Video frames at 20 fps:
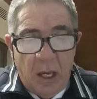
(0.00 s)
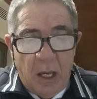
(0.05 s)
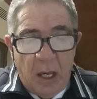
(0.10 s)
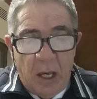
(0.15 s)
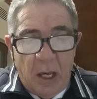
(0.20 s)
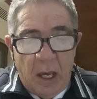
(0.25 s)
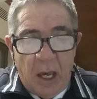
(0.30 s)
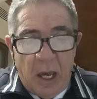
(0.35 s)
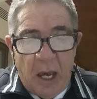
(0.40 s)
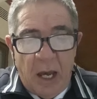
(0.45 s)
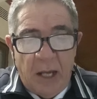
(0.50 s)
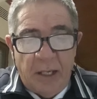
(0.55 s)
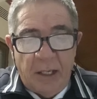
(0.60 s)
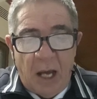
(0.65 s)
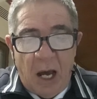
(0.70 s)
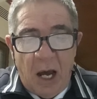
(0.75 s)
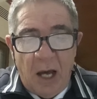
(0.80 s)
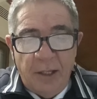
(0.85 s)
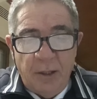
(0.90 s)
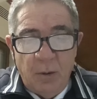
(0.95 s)
And
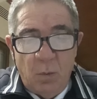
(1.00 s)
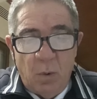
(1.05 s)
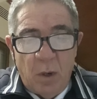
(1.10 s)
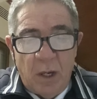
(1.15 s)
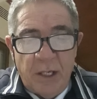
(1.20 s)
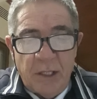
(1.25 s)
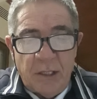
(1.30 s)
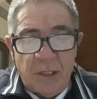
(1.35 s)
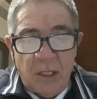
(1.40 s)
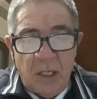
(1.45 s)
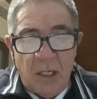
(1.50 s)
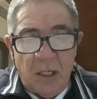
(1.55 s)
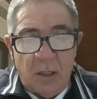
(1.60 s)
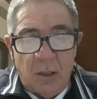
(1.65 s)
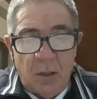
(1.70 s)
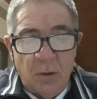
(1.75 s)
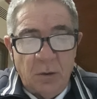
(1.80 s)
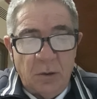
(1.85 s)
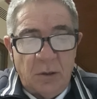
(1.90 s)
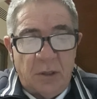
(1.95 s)
other ways
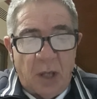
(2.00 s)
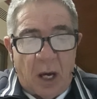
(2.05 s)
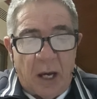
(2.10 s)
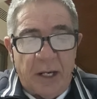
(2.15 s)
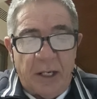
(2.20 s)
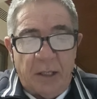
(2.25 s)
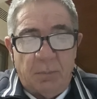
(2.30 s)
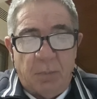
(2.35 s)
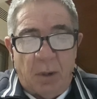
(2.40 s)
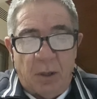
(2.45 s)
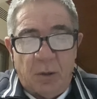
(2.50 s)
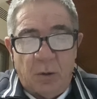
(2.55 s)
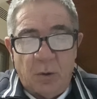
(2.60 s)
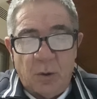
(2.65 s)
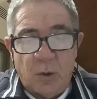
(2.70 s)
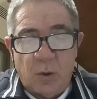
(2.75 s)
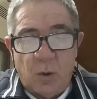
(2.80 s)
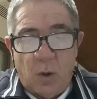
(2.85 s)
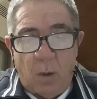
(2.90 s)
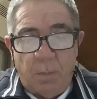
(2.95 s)
include direct
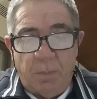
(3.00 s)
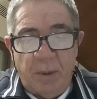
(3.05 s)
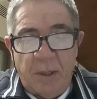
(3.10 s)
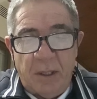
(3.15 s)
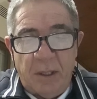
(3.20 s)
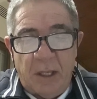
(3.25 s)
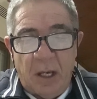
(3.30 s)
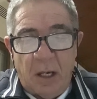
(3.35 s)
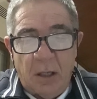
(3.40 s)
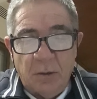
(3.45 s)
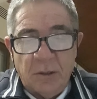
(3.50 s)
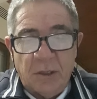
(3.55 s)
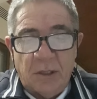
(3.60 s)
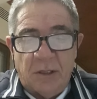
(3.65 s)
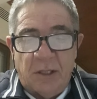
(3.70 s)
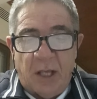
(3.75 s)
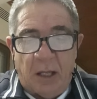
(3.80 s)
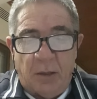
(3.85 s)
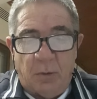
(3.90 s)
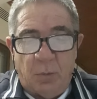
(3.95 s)
microscopic counts
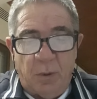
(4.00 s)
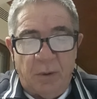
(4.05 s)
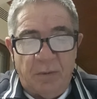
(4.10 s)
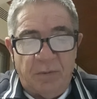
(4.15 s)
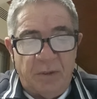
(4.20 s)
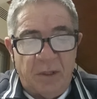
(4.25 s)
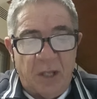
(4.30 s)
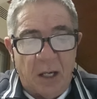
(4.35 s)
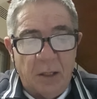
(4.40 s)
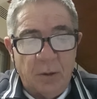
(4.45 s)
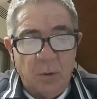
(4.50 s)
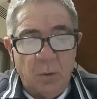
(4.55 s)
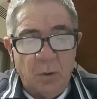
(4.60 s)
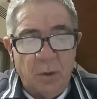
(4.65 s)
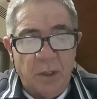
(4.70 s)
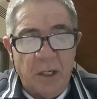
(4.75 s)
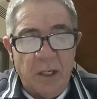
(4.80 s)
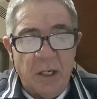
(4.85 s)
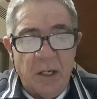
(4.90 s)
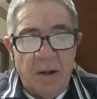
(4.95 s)
that we've done
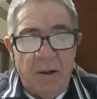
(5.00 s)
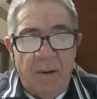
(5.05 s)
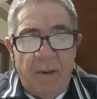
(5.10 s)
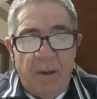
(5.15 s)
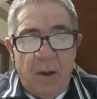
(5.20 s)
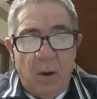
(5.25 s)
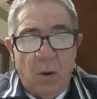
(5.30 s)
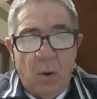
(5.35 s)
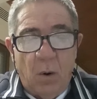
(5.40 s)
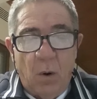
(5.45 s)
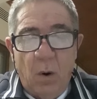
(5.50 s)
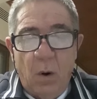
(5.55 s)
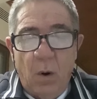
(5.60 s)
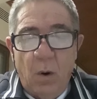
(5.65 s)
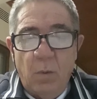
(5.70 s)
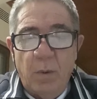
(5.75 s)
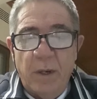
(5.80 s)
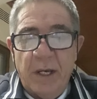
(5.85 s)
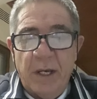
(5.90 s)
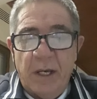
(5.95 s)
already, or
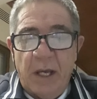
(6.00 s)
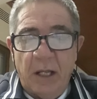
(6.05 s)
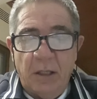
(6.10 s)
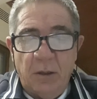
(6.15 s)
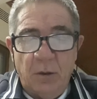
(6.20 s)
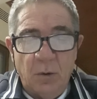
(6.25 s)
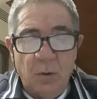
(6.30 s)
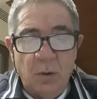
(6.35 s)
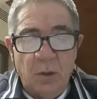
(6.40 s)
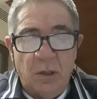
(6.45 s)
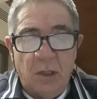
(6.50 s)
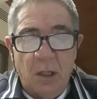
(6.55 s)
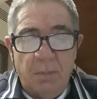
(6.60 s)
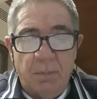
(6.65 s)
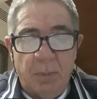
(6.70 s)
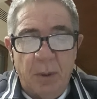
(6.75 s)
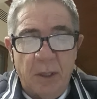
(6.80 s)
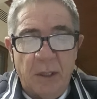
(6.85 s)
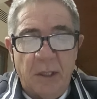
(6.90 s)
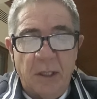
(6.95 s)
we can do
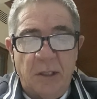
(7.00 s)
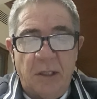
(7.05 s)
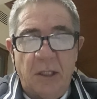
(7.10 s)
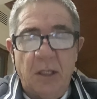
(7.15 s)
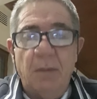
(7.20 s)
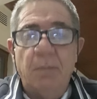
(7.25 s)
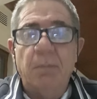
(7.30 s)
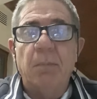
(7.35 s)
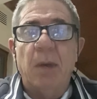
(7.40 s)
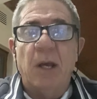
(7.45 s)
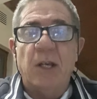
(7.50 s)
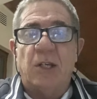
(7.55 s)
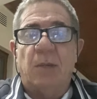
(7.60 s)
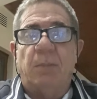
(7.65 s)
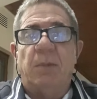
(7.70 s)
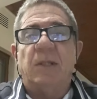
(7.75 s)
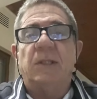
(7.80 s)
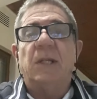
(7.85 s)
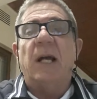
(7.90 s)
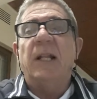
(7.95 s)
turbidity
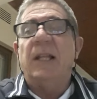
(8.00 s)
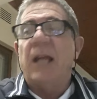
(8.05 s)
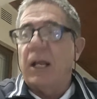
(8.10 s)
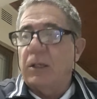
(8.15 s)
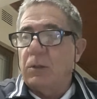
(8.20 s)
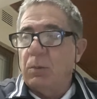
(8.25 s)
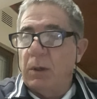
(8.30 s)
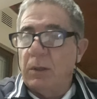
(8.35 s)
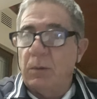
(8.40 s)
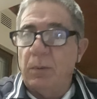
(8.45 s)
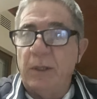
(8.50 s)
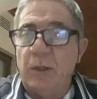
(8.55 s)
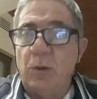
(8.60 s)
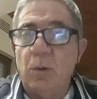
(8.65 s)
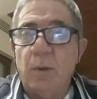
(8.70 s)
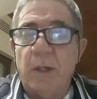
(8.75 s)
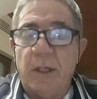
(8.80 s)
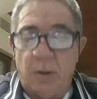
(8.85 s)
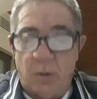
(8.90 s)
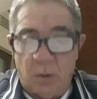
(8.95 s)
measurements. And that's what we're
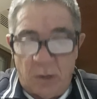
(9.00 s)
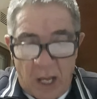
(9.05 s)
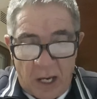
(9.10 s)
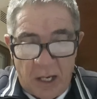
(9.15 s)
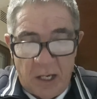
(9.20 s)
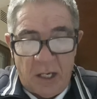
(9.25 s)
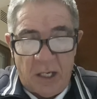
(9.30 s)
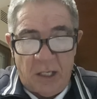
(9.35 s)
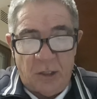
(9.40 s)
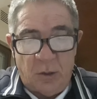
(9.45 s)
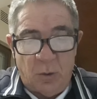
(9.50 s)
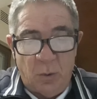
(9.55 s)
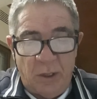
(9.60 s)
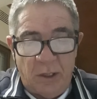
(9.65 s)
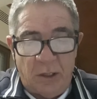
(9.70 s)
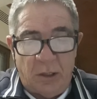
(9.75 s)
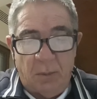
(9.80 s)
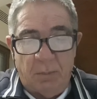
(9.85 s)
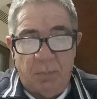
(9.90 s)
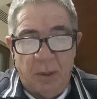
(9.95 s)
doing today, is doing
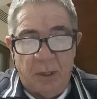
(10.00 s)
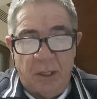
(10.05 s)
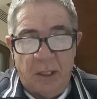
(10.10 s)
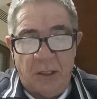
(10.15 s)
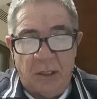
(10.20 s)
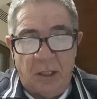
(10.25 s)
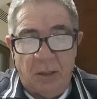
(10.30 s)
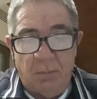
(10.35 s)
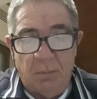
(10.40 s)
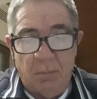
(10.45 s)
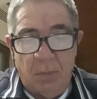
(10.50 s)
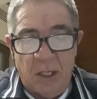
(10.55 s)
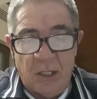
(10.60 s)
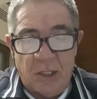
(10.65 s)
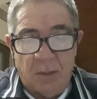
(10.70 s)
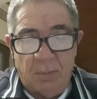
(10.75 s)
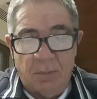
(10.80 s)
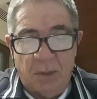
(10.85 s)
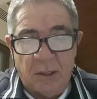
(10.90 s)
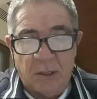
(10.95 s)
turbidity
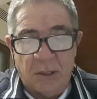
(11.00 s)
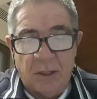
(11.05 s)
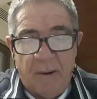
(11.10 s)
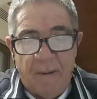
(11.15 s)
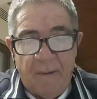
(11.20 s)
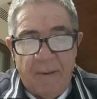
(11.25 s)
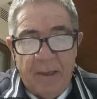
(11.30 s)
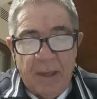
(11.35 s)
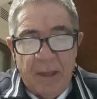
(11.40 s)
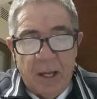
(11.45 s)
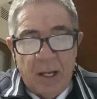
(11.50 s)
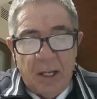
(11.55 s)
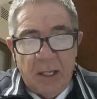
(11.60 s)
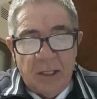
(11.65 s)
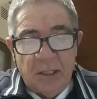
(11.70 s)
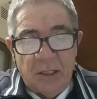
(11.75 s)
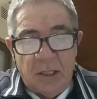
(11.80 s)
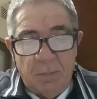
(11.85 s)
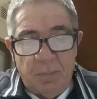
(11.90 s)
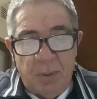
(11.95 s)
measurements.
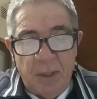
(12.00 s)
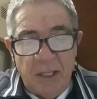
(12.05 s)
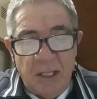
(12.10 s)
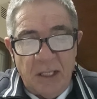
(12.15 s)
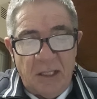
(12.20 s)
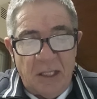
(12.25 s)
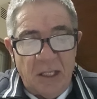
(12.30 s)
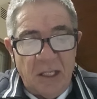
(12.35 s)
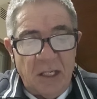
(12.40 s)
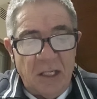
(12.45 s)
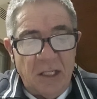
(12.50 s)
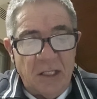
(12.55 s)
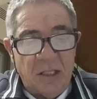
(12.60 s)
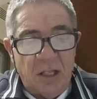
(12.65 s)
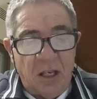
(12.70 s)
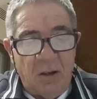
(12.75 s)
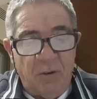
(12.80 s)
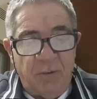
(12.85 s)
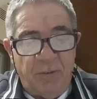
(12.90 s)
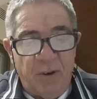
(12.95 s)
turbidity is the
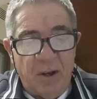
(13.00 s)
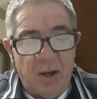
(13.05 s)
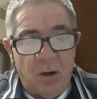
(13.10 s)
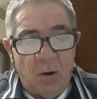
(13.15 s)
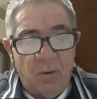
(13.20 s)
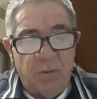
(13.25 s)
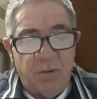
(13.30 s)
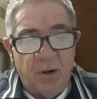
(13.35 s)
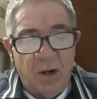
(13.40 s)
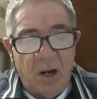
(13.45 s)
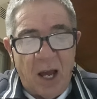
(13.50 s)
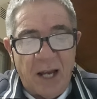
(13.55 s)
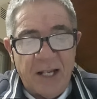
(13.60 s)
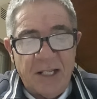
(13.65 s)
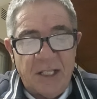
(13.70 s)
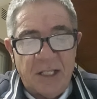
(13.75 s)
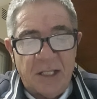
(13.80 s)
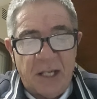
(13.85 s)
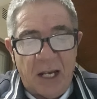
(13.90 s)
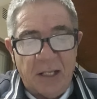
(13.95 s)
effect of light
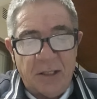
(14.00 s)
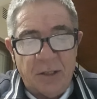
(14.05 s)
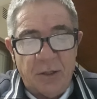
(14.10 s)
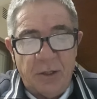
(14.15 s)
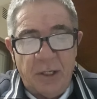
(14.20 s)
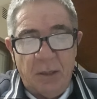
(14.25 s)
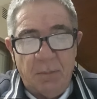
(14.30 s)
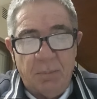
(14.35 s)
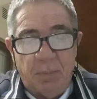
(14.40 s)
scattering by a